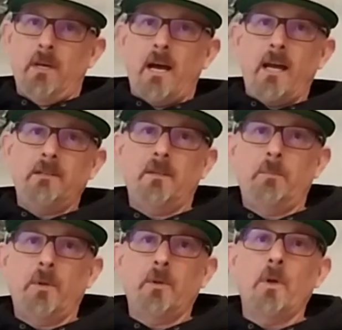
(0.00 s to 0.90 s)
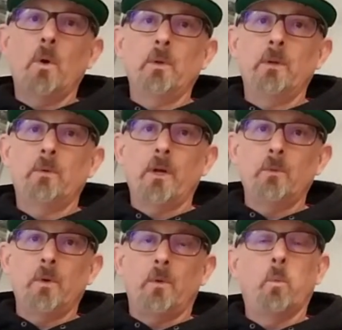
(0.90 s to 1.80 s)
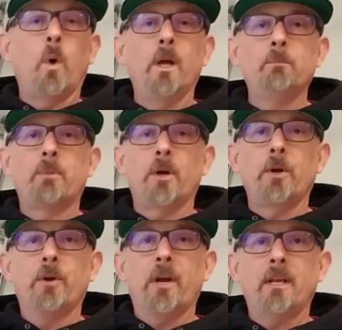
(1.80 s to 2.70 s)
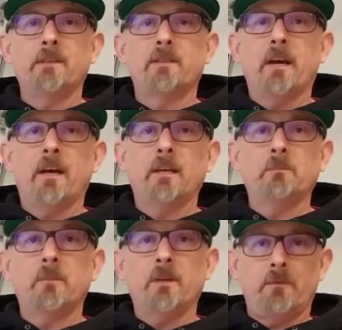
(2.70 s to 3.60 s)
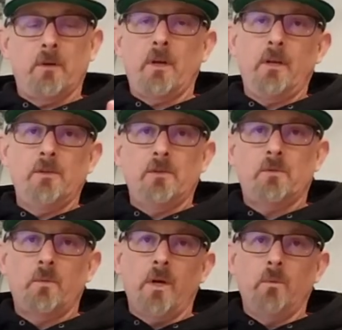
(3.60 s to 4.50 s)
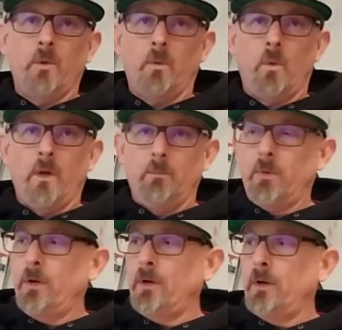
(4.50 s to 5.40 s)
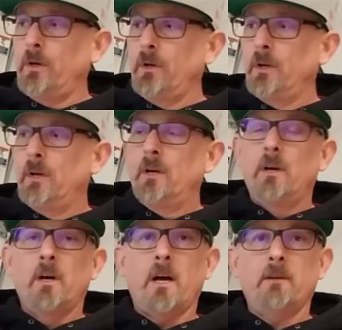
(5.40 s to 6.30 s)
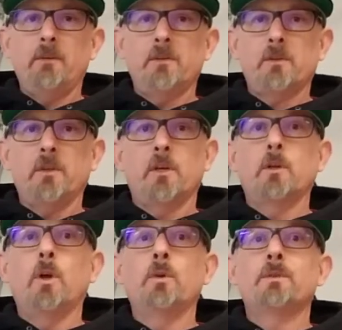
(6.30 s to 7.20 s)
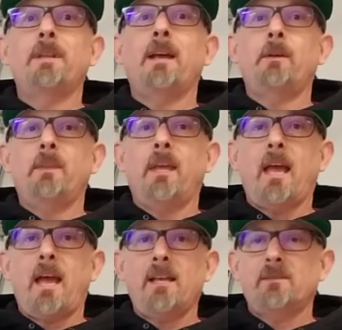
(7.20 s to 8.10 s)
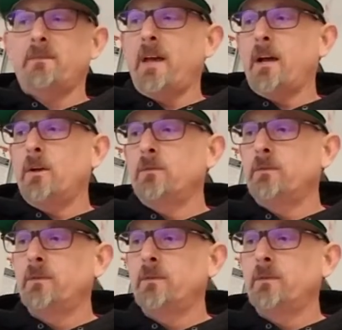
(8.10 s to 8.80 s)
I typically only run with one burner at a time. If you're going to just run with one burner, obviously close down the gas valve